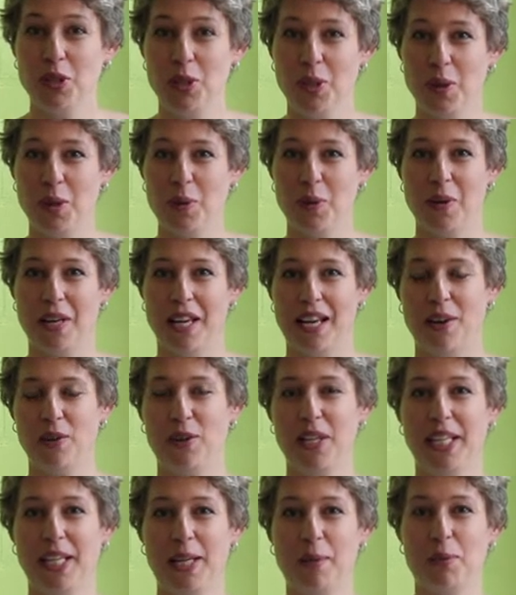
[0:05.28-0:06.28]
to know how
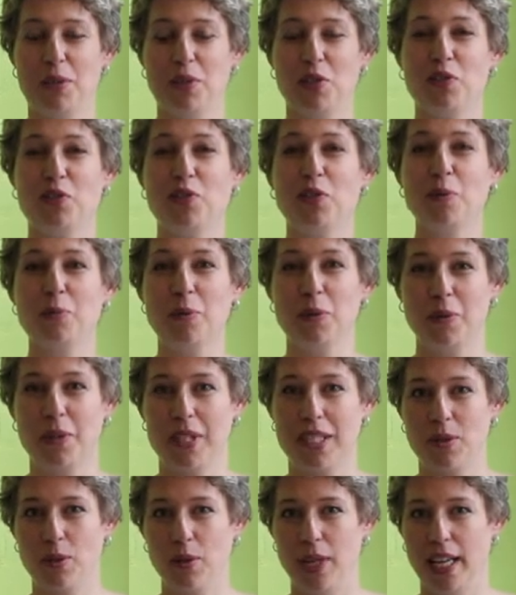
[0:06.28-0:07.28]
the Capsters football
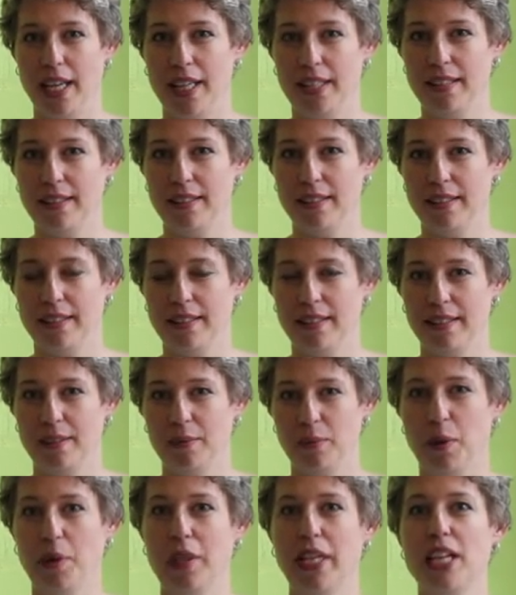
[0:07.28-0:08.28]
was created?
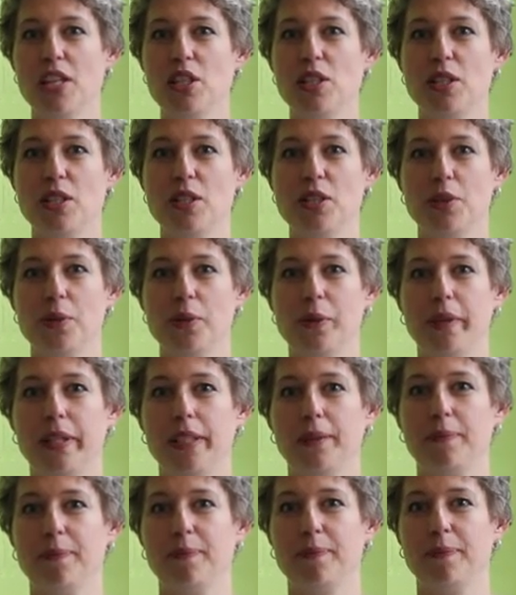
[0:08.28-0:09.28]
Well, here's the story.
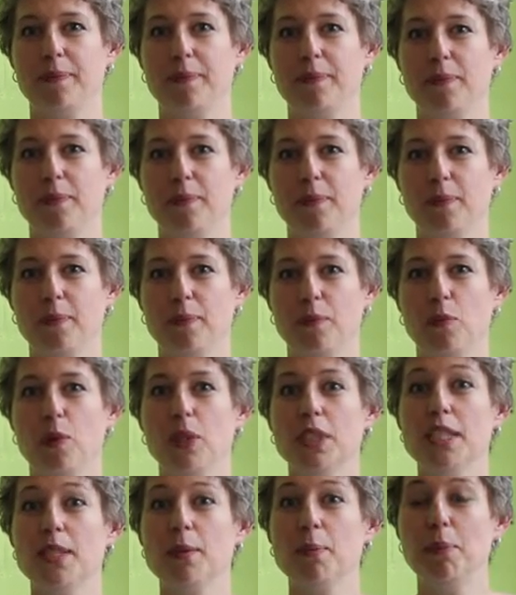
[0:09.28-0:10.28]

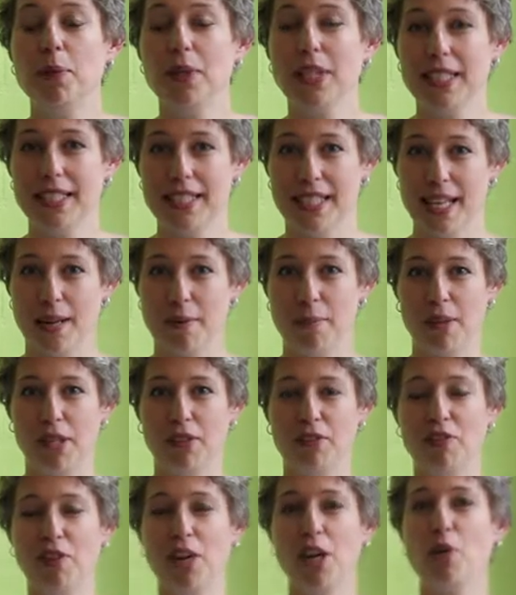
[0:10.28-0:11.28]
Once upon a time, in a
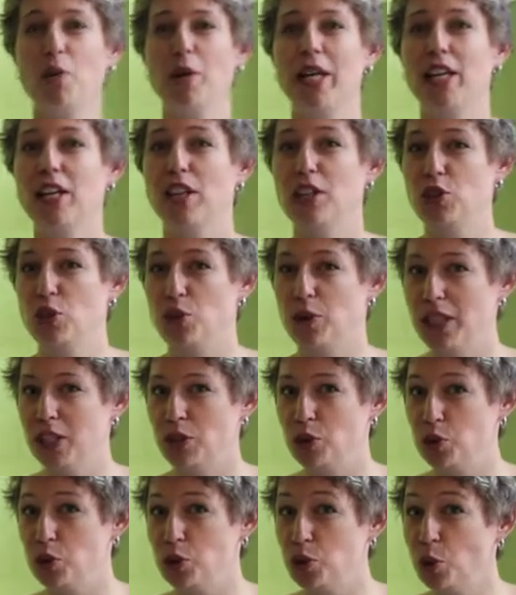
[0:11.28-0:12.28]
faraway country
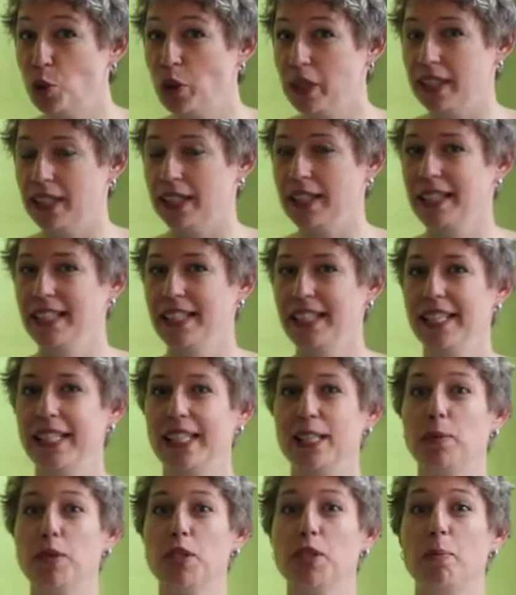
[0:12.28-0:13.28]
called Jordan,
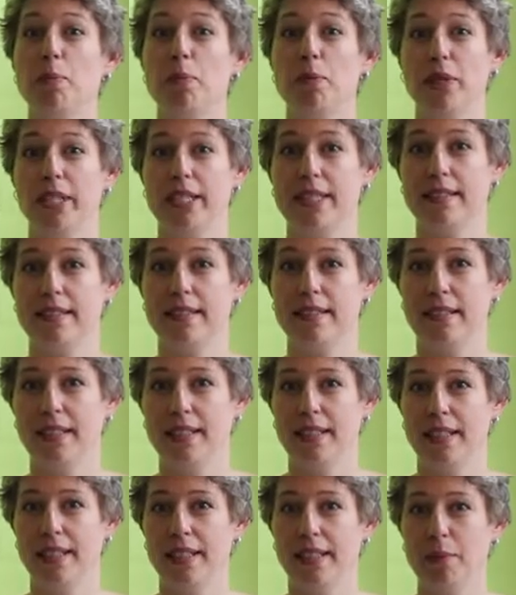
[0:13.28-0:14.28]
there was a prince,
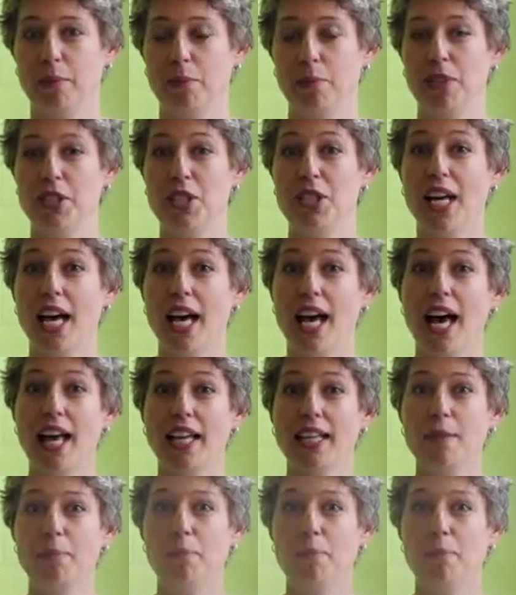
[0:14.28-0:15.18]
Prince Ali